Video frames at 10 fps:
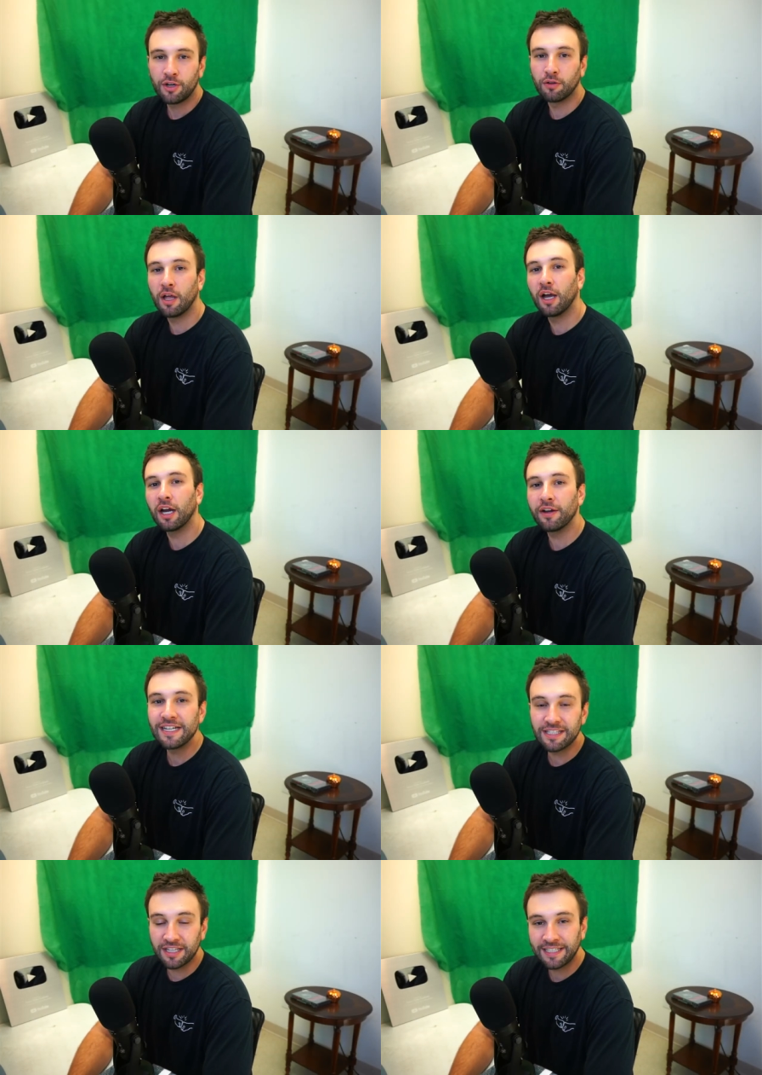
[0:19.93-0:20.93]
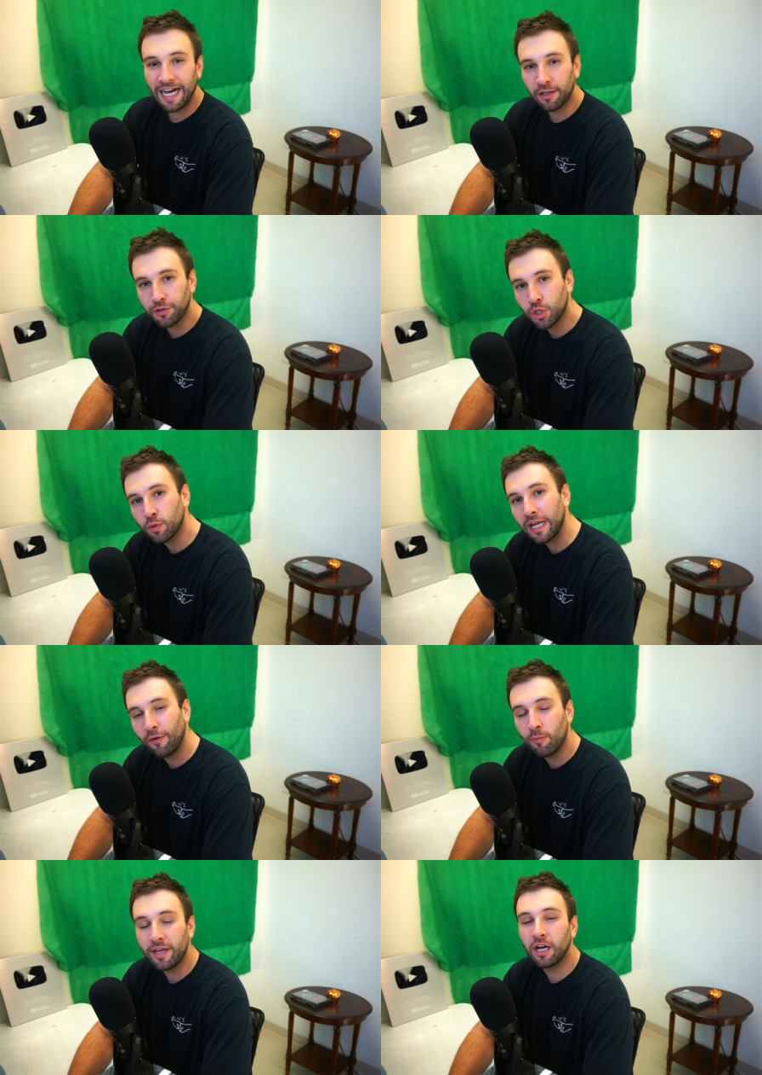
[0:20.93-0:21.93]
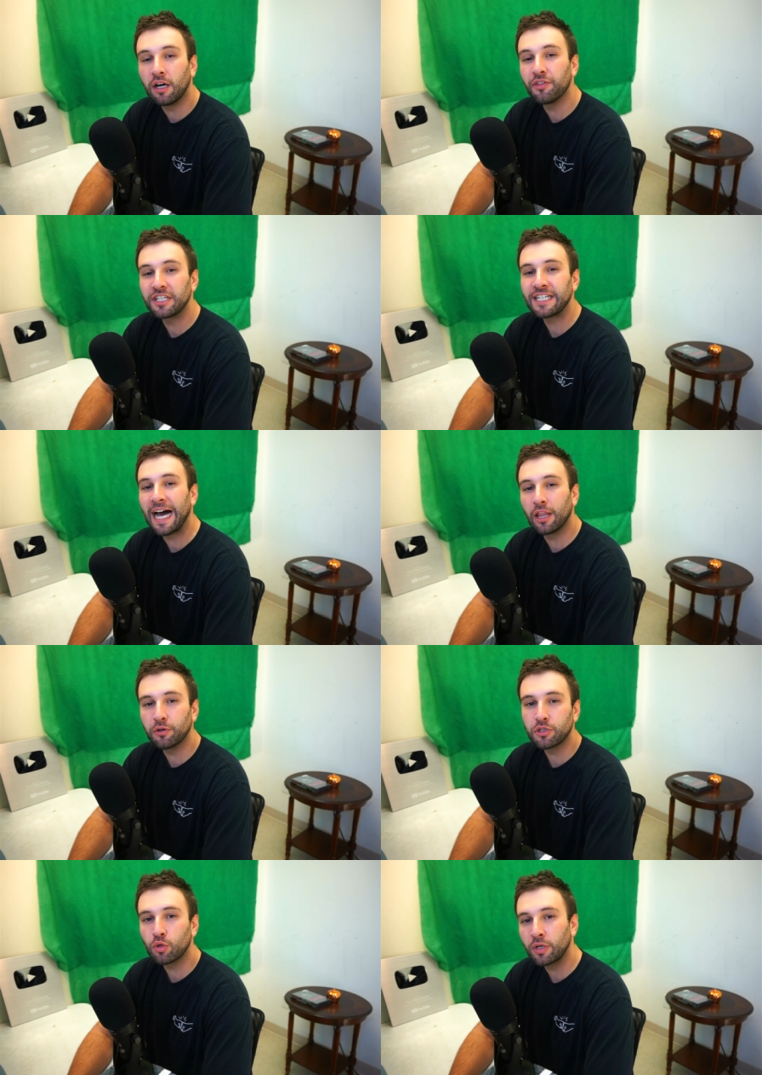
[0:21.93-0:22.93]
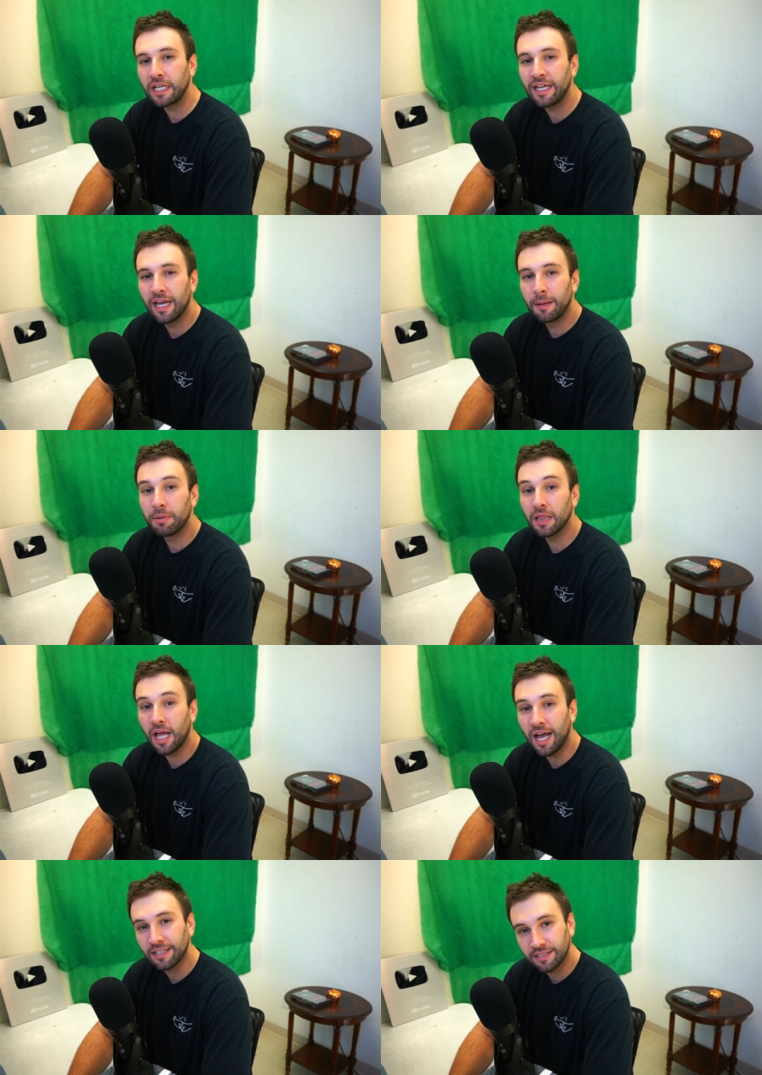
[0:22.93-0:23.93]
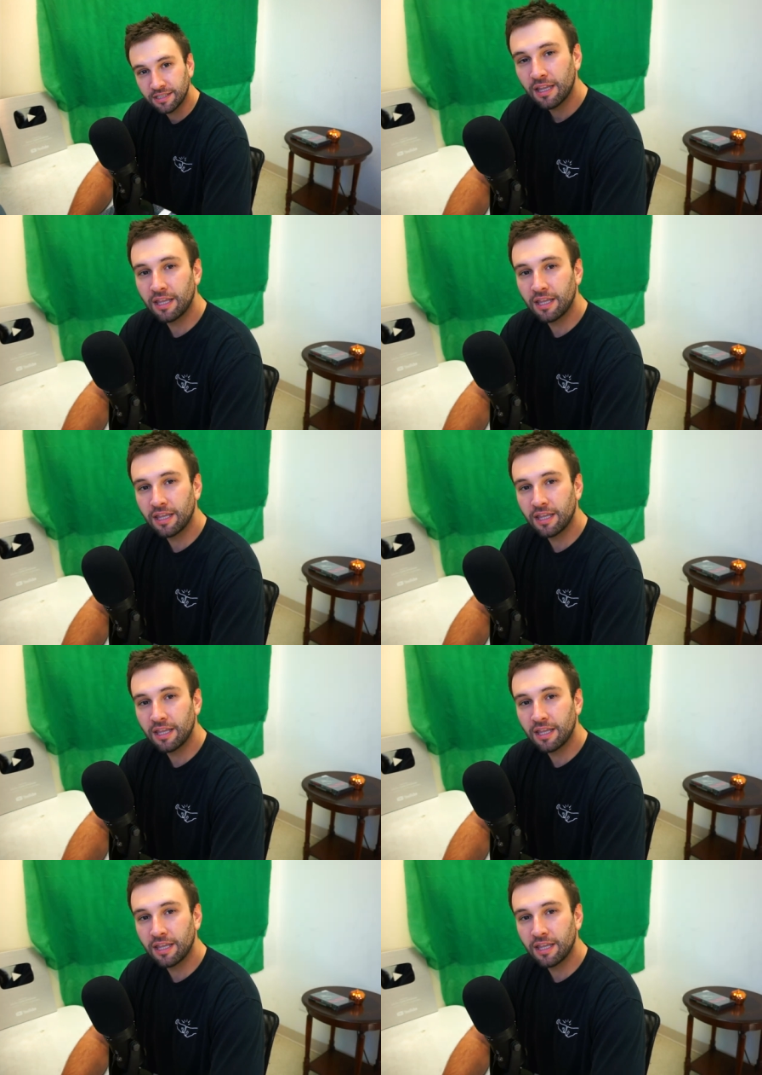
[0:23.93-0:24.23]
no longer is it the Dollar Tree, it will be called the Dollar Tree Plus.